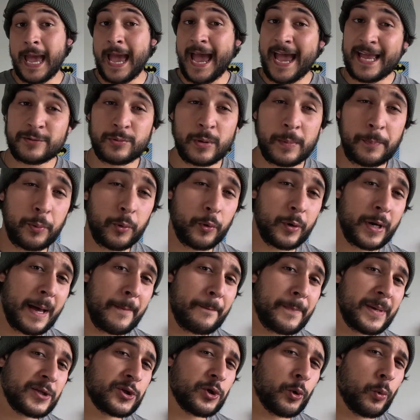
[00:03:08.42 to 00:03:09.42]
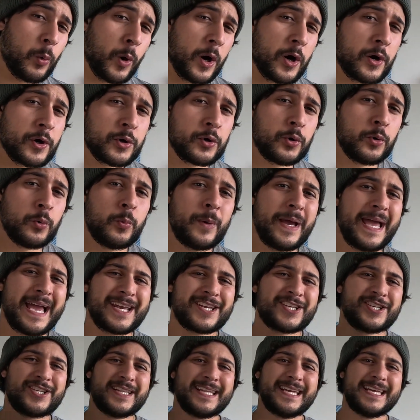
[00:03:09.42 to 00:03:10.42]
As we pulled up into Warragul, we
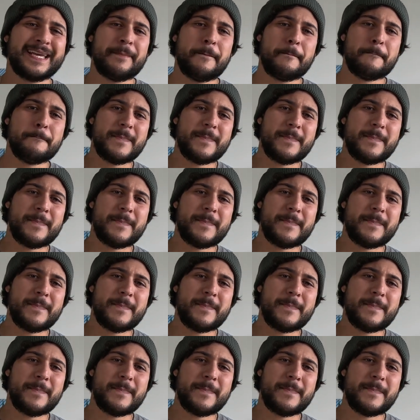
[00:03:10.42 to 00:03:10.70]
actually